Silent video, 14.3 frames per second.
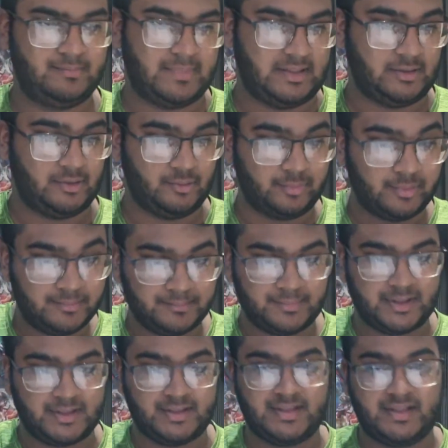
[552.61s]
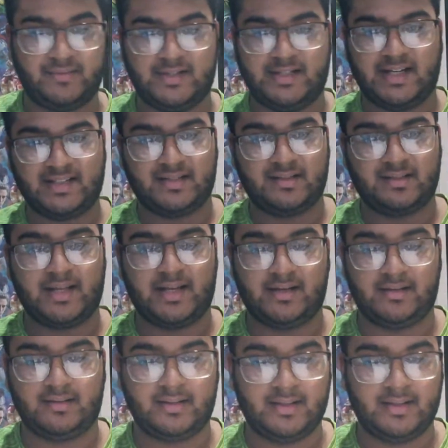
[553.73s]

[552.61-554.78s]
I hope, because if it doesn't, then